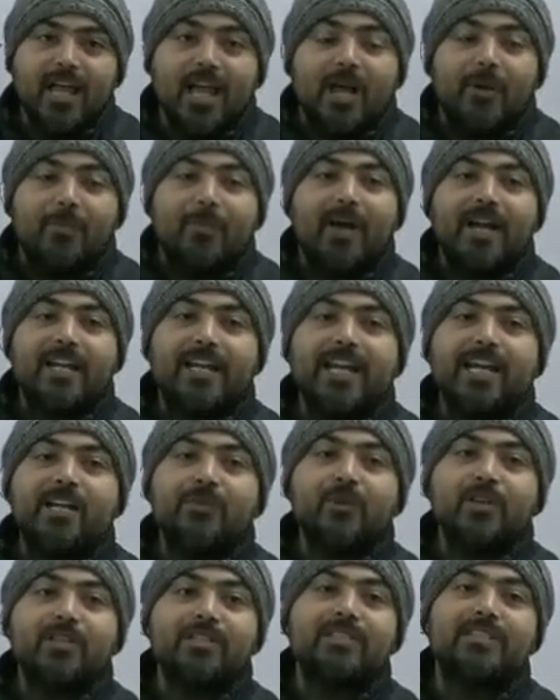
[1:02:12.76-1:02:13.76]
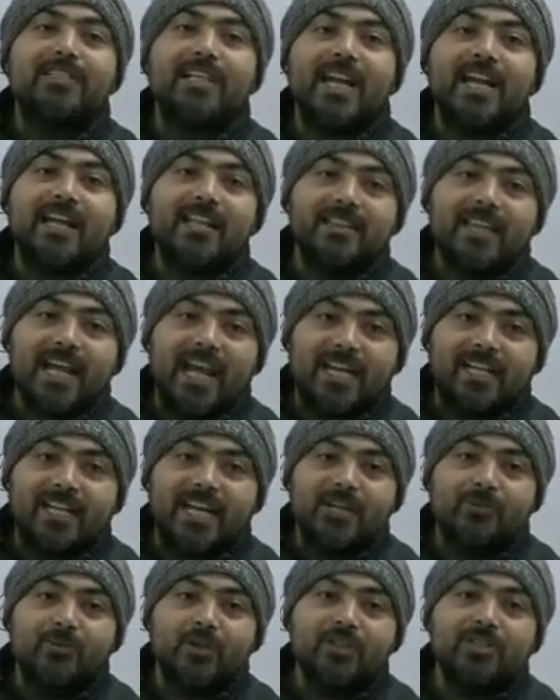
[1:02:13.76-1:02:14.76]
but it was said that
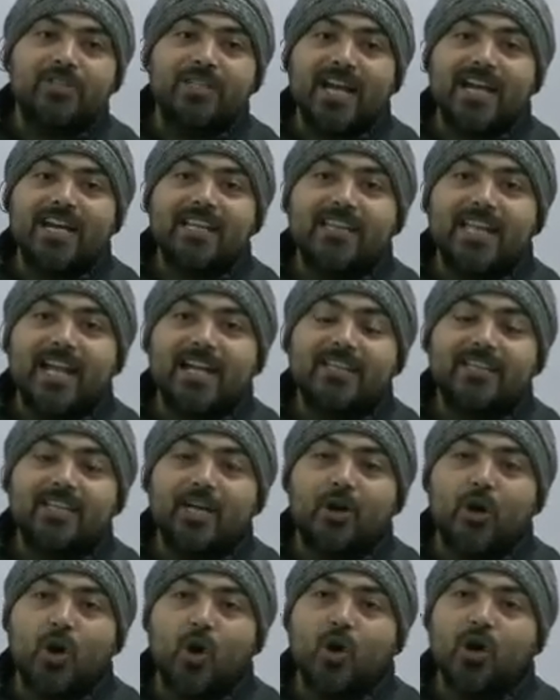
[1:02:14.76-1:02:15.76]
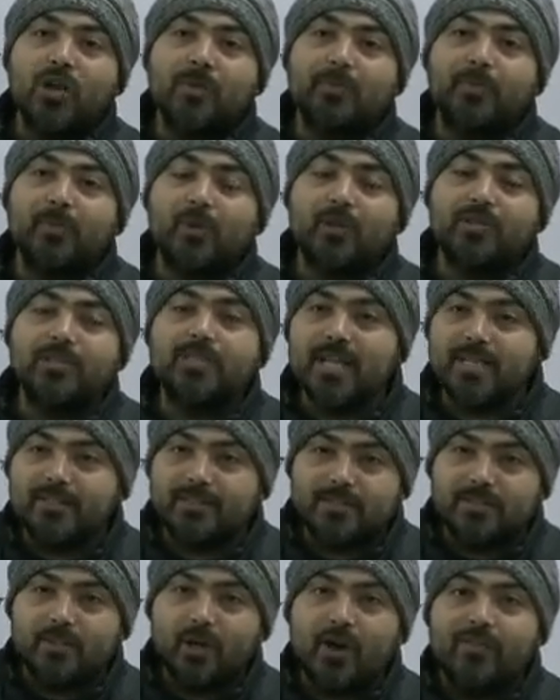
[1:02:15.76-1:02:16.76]
the whole
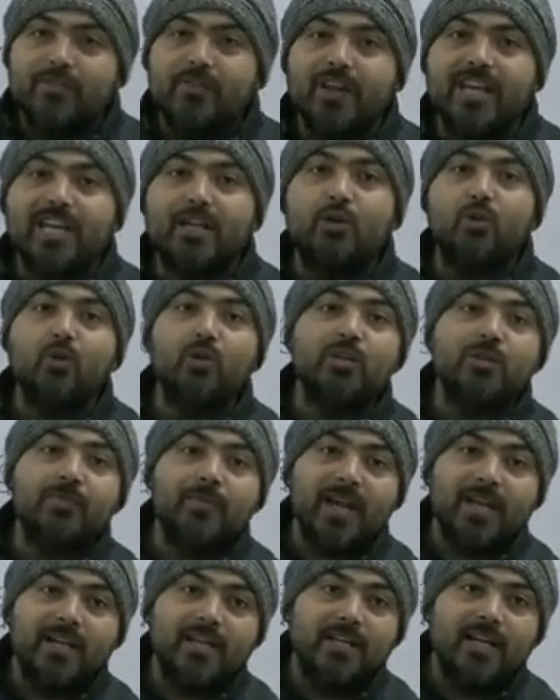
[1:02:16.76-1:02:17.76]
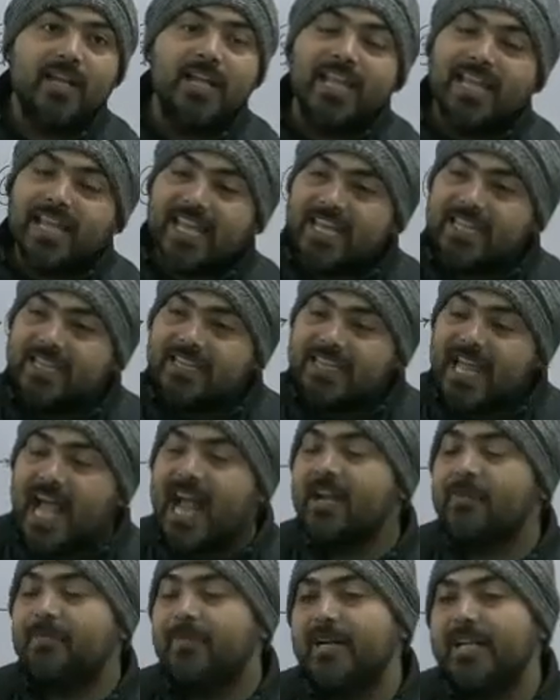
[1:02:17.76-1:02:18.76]
process of recruitment in
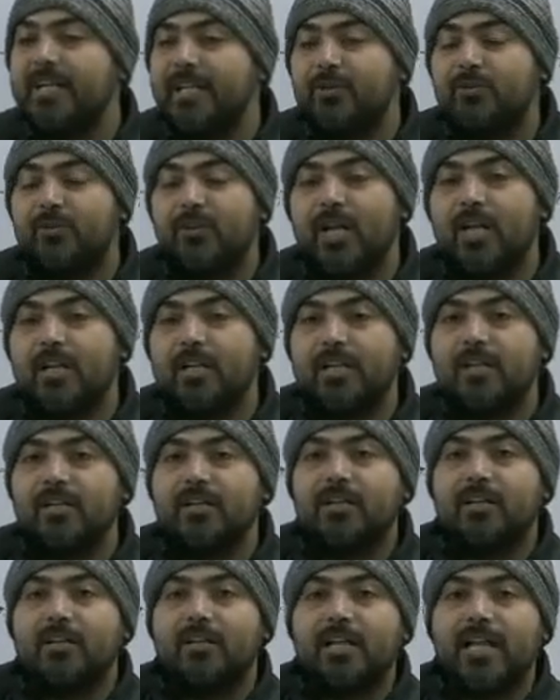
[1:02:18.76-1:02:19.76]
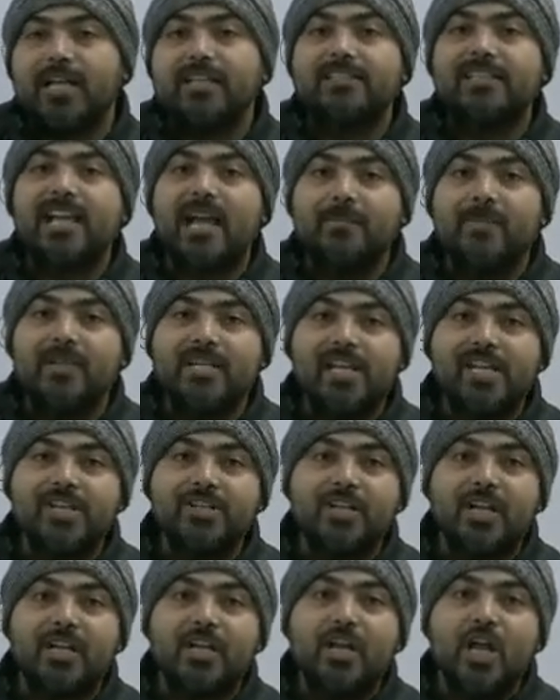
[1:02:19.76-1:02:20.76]
that particular
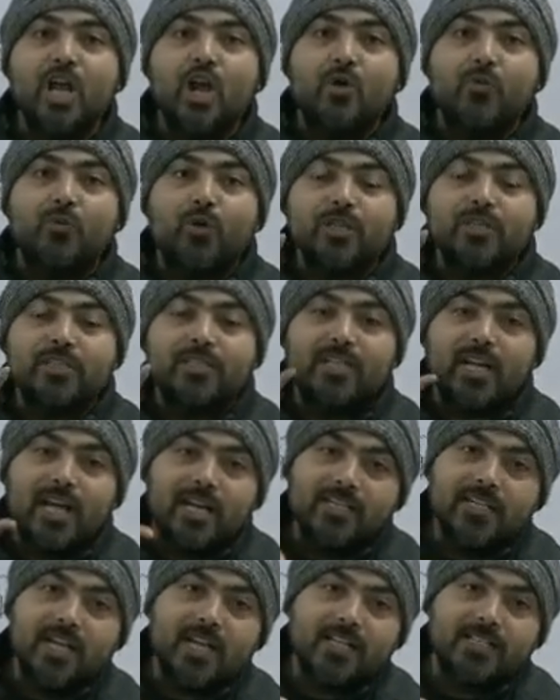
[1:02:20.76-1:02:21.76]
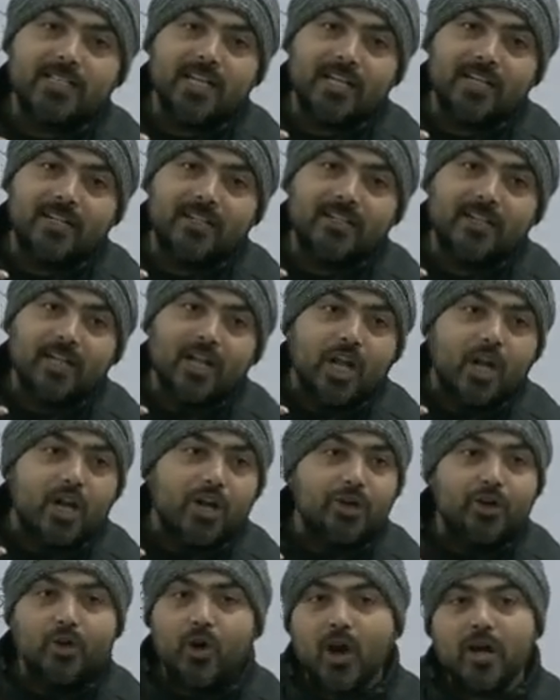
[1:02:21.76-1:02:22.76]
examination was conducted
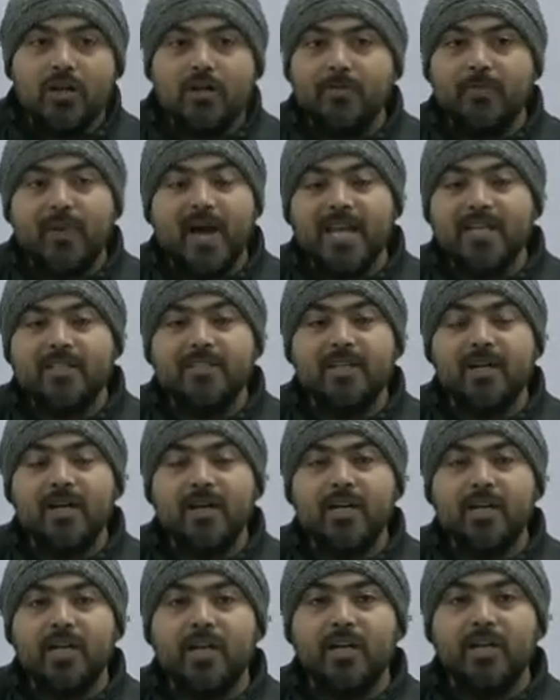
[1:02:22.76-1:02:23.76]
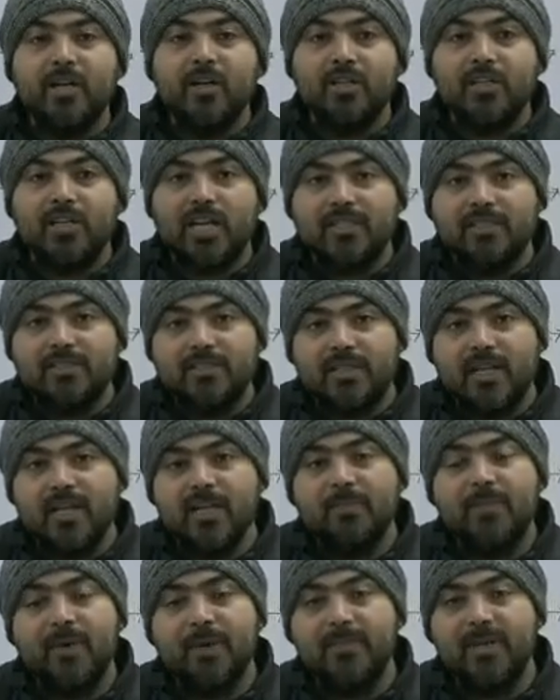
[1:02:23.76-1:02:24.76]
not by the
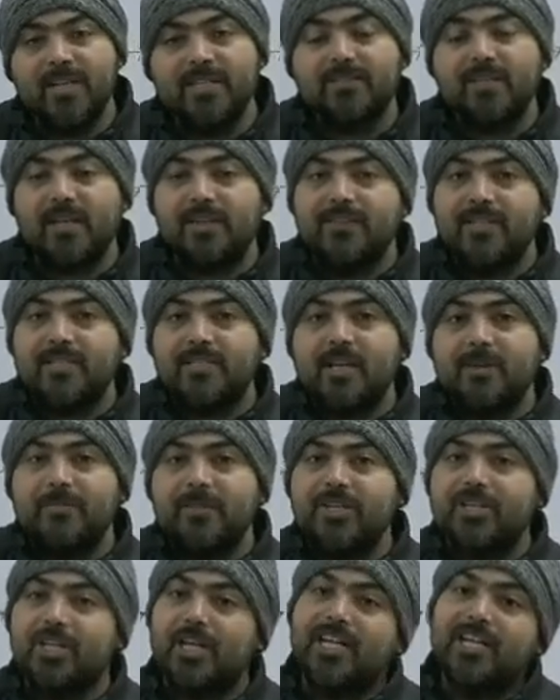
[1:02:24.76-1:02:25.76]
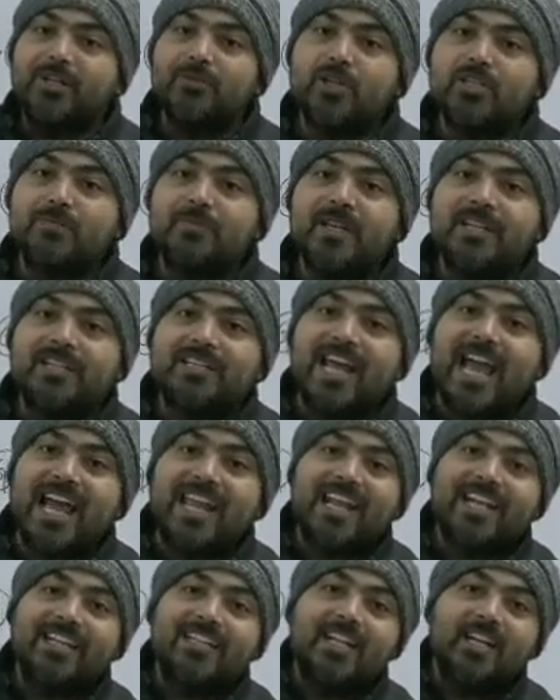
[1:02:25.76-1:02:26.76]
concerned public service commission. It was being
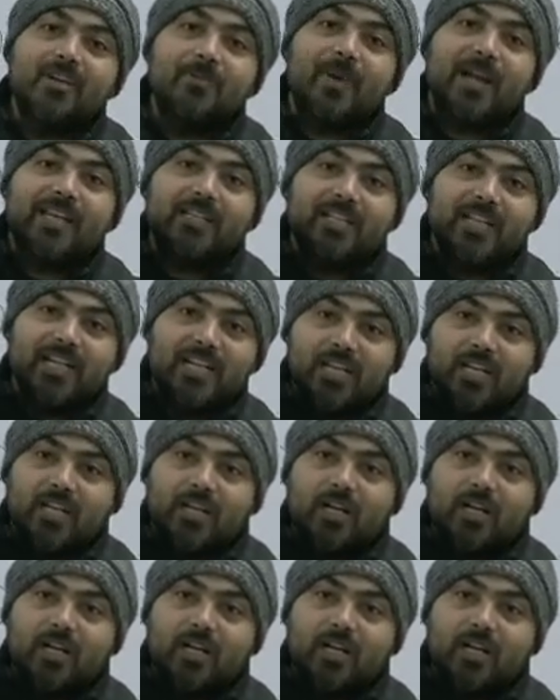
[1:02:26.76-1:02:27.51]
directed by the